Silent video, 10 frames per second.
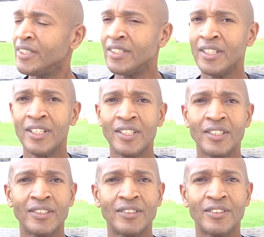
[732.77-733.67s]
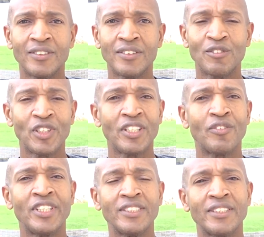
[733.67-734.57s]
Well,
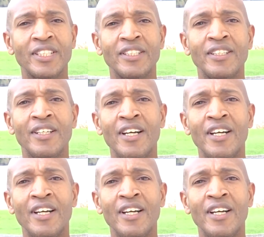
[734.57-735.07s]
wait a second.